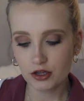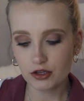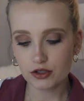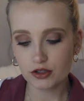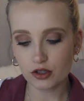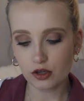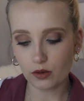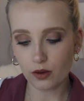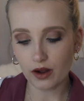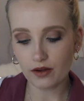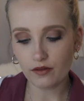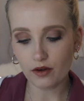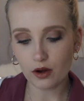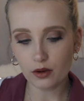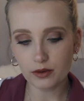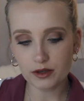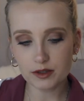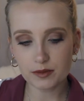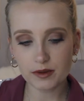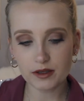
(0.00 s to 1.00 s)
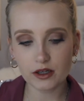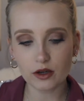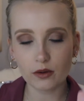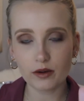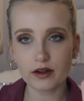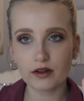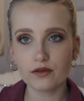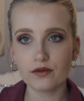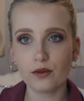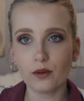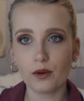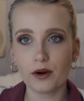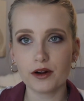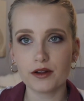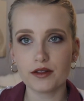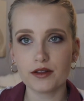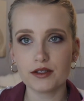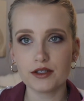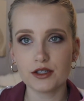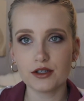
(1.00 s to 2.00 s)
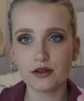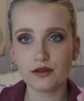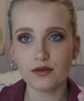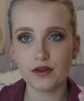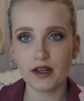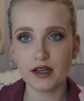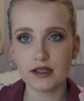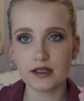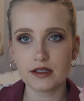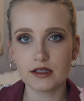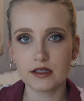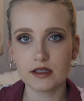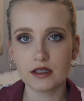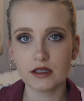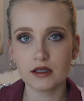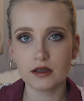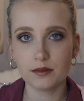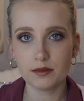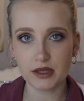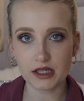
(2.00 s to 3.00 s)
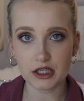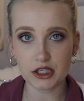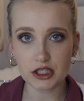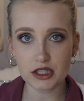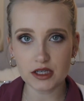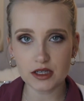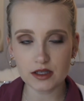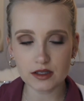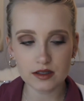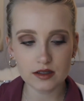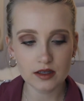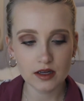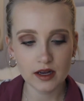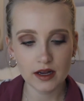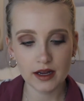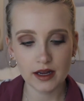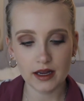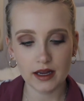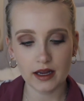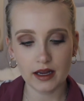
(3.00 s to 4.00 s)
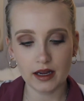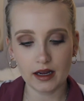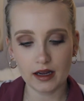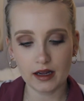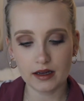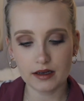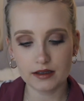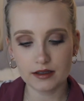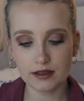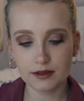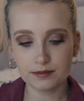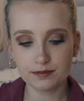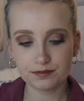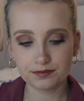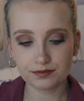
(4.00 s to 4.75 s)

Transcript: So I've always been going for the Too Faced Peaches, and